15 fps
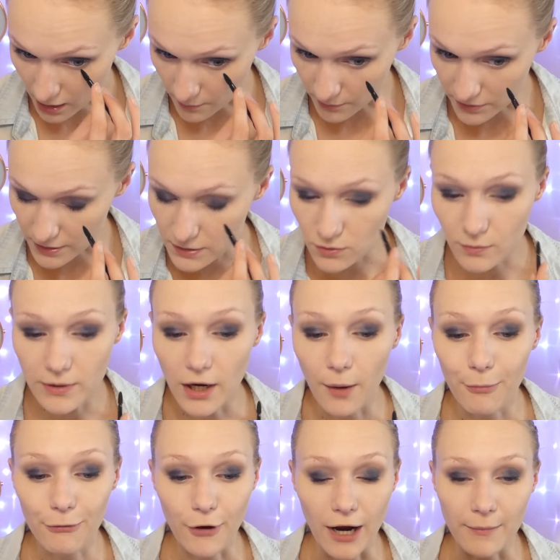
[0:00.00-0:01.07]
but this will
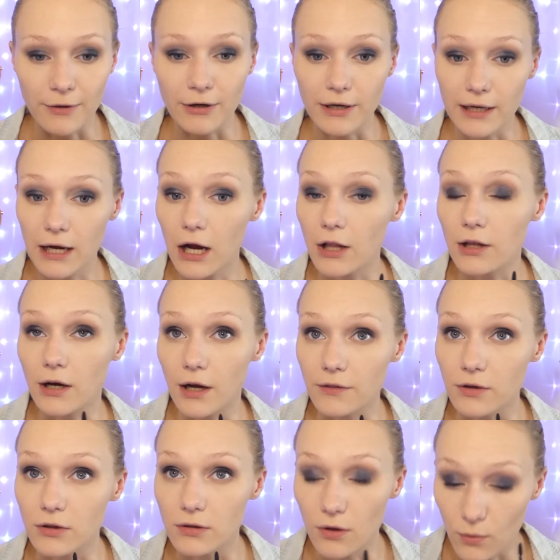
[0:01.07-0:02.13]
be our primary
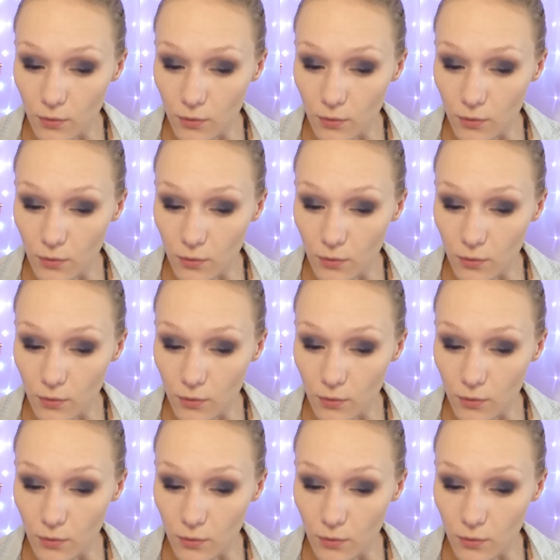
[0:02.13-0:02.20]
color on the